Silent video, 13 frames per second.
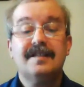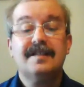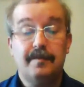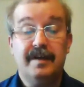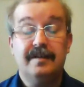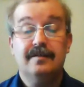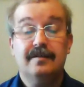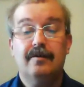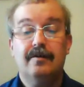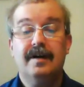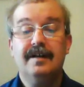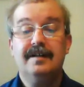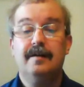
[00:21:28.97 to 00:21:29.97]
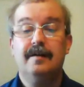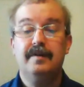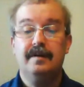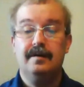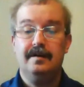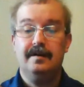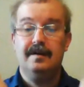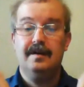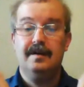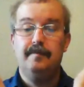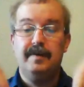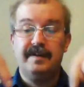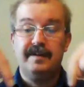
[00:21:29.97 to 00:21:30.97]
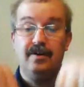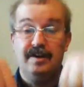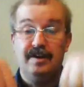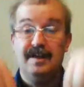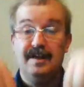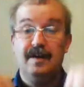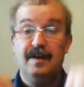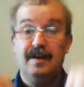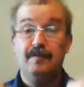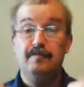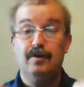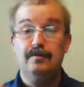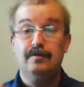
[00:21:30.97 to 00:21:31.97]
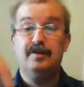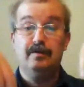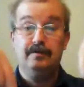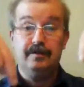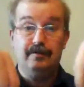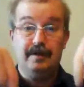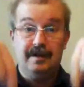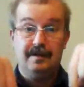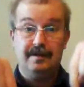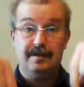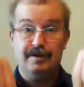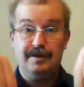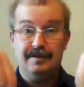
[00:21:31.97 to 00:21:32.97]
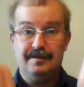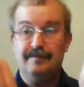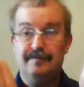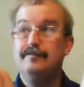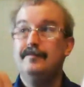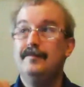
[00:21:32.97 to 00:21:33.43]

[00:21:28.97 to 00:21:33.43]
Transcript: summit. All right, there'll be a button down below. I've been told to do that. All right.